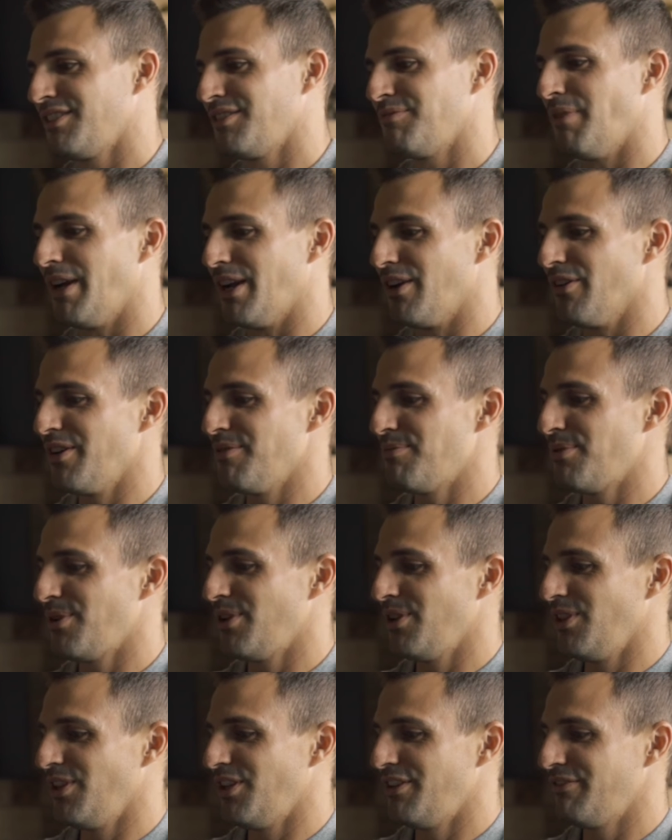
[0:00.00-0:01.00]
My
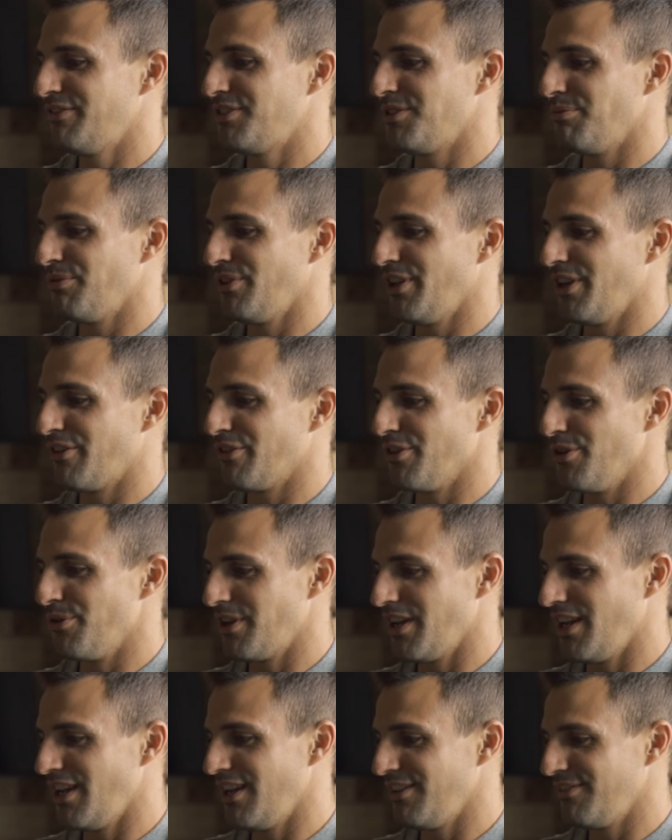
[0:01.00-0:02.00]
grandpa loved to play
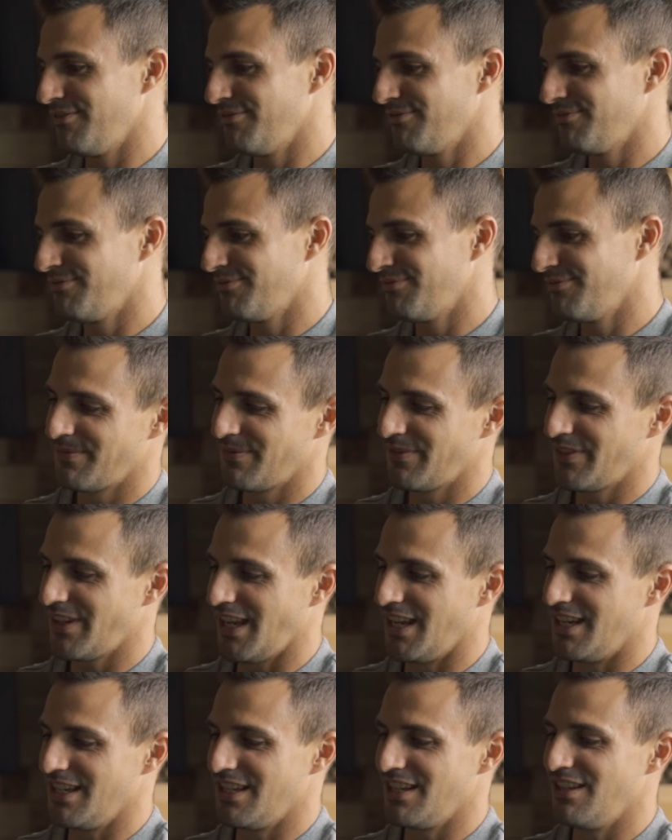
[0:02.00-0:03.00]
croquet,
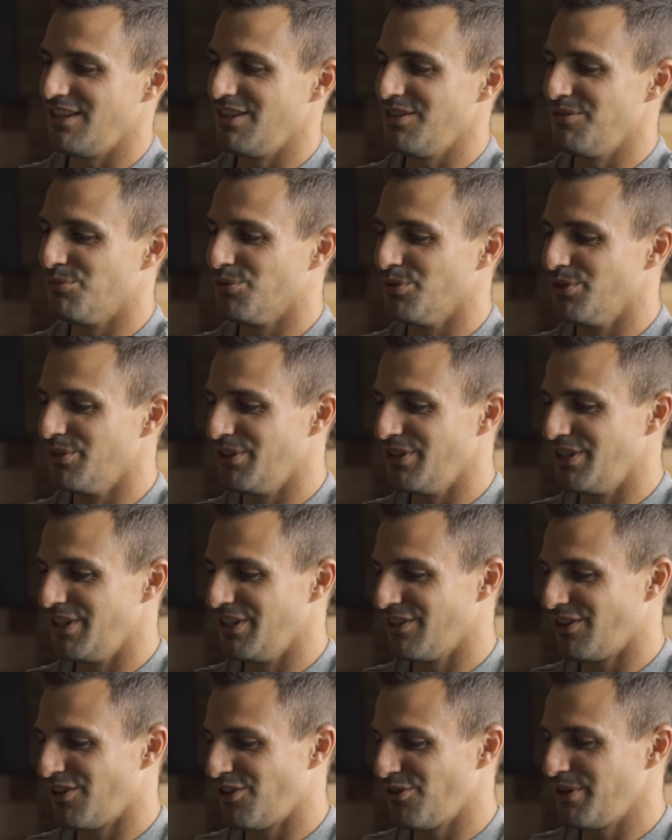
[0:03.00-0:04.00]
and he would
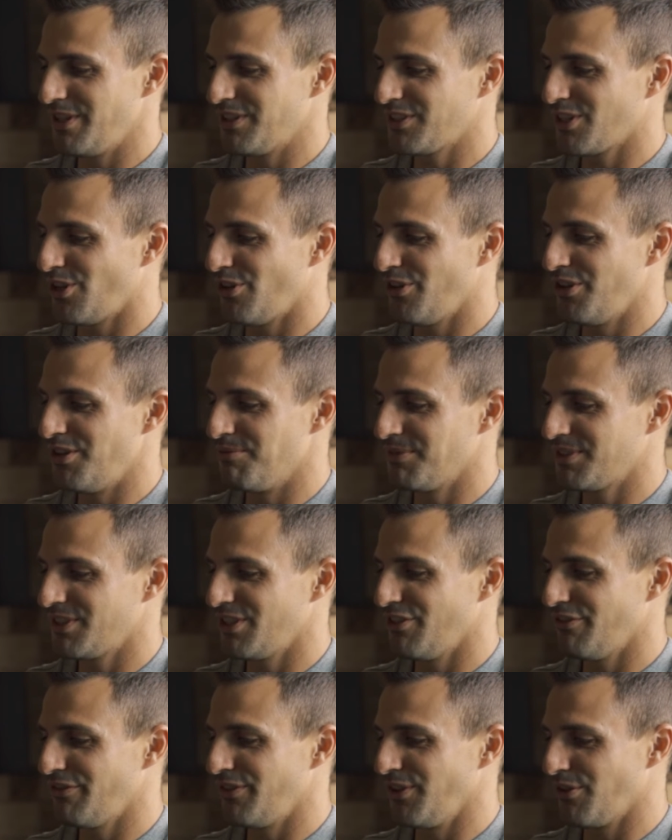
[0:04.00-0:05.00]
always call
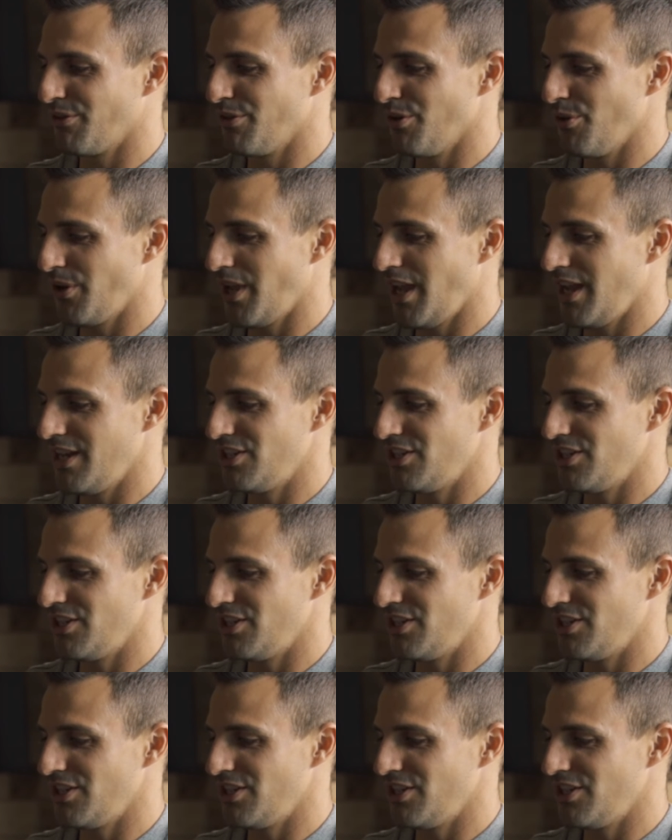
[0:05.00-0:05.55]
himself the croquet